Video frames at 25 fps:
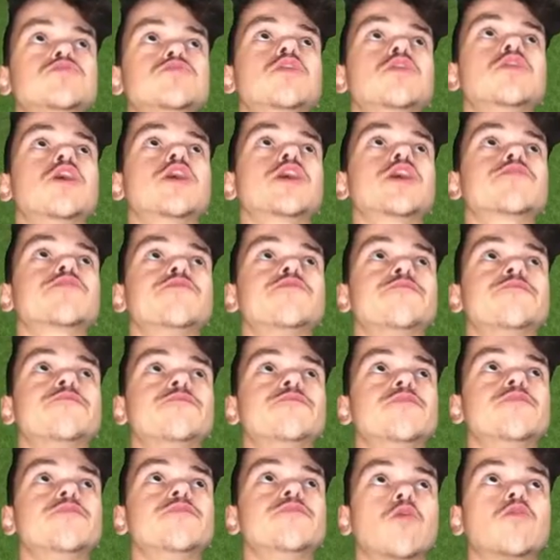like,
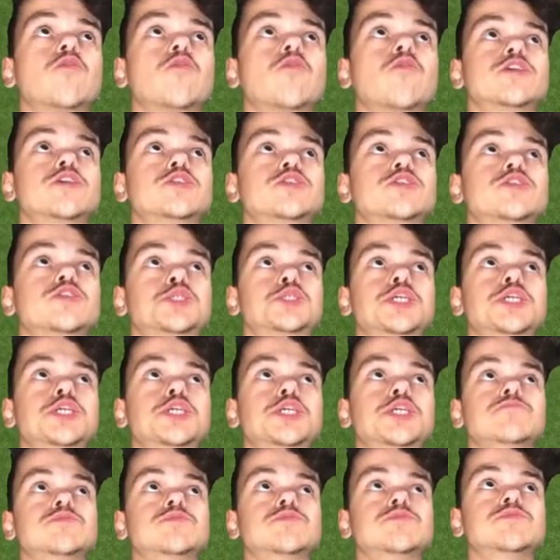longer
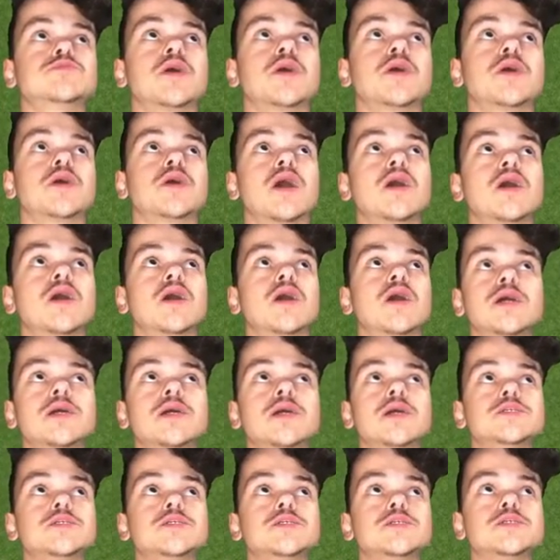streams, but
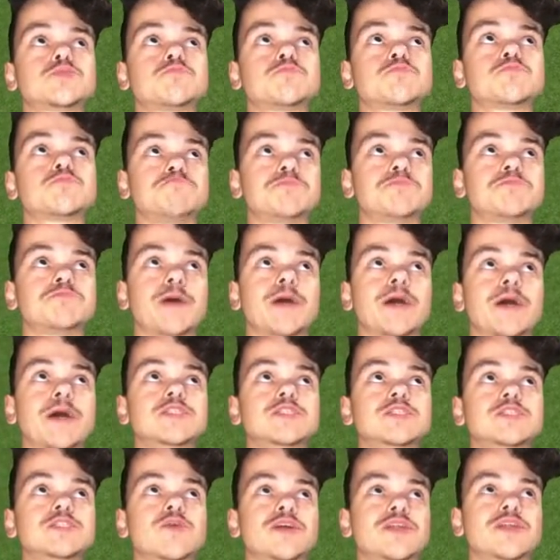it just
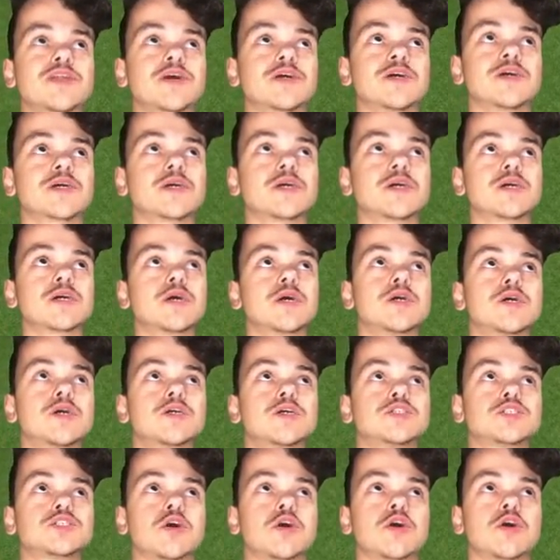depends when, like,
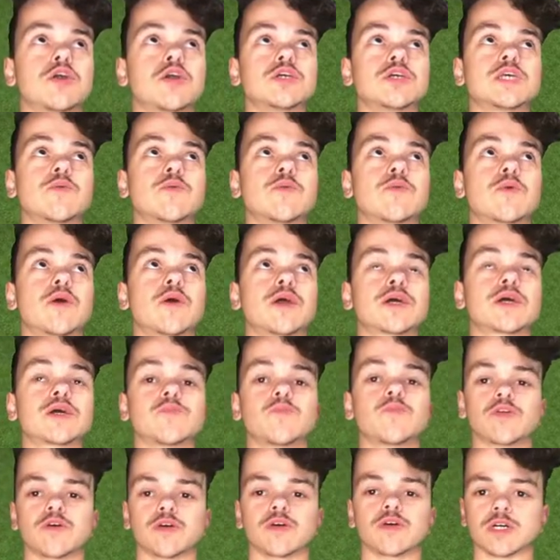Charlotte's at work and
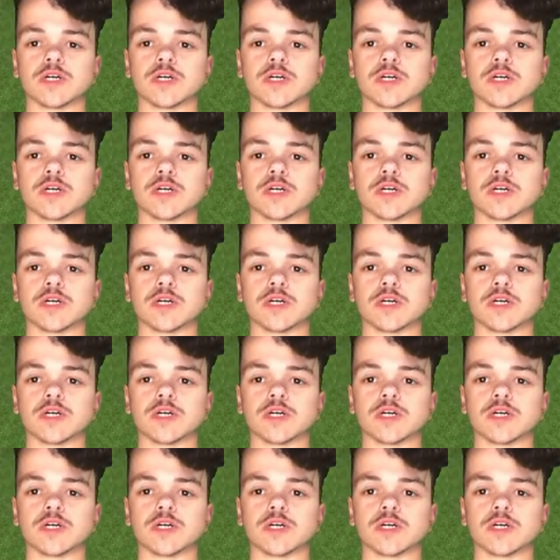whatnot.